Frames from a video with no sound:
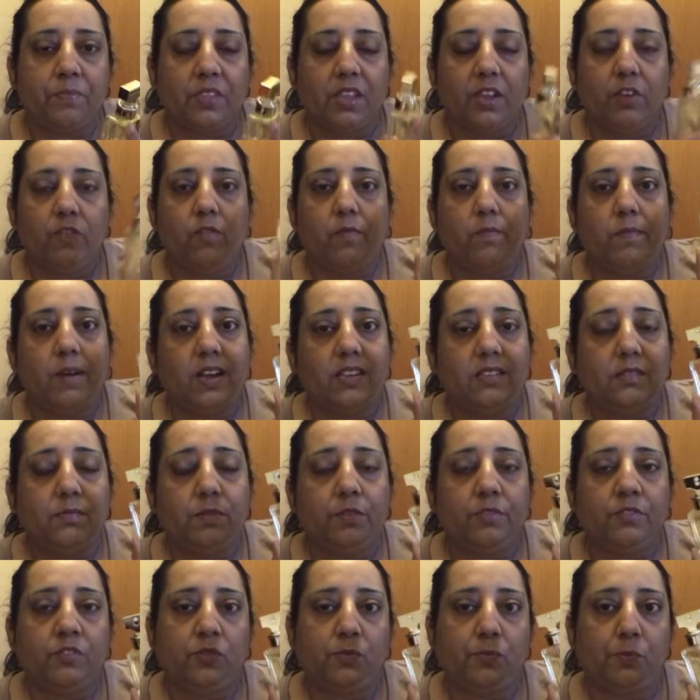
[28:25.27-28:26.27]
reminds me
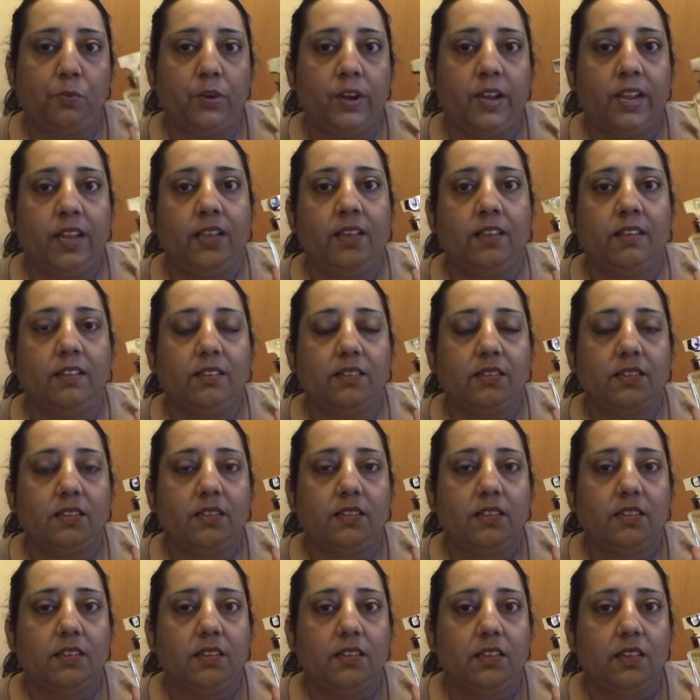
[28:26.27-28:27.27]
of spring.
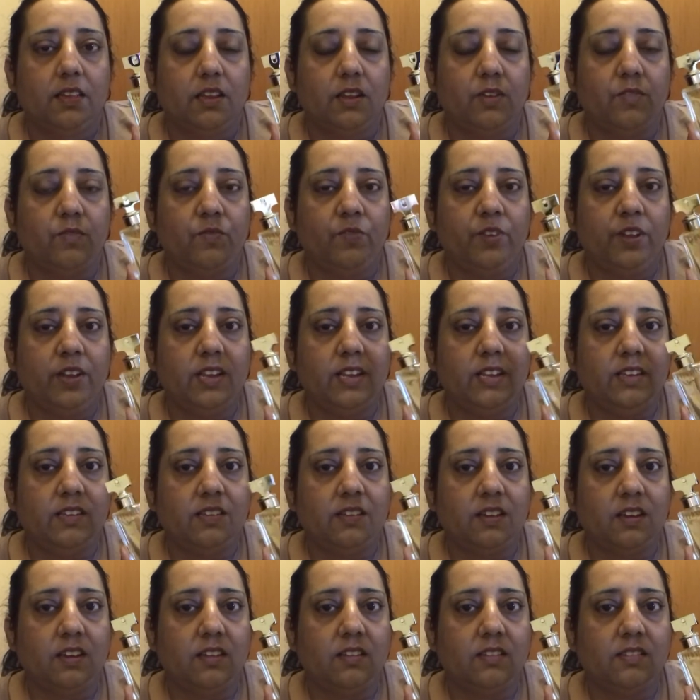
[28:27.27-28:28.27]
It really
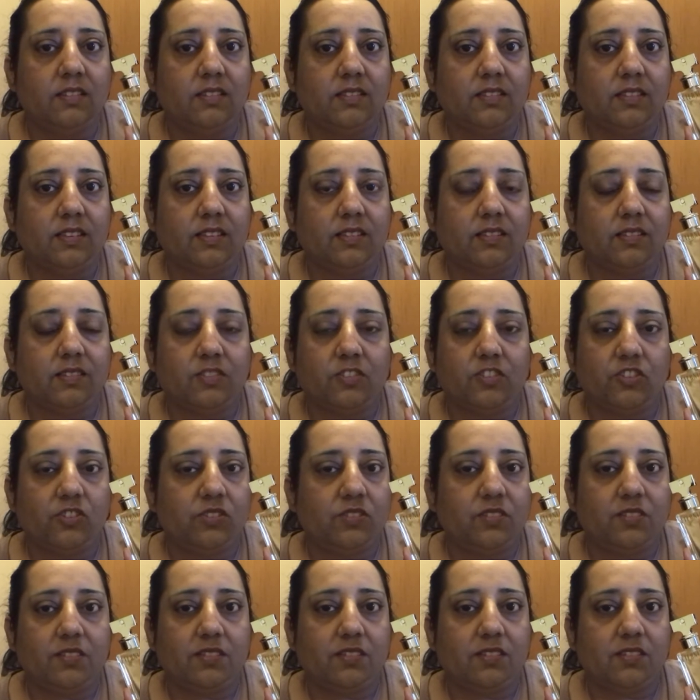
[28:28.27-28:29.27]
does. It's
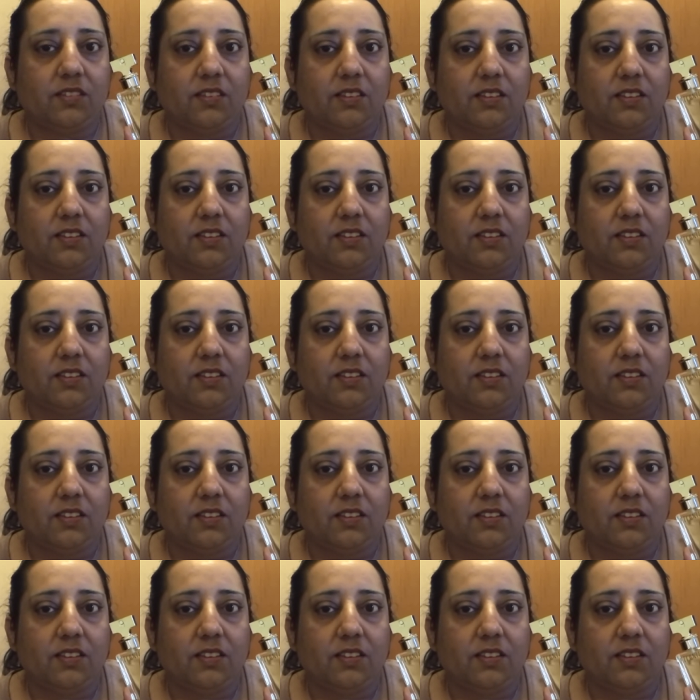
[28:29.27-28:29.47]
just,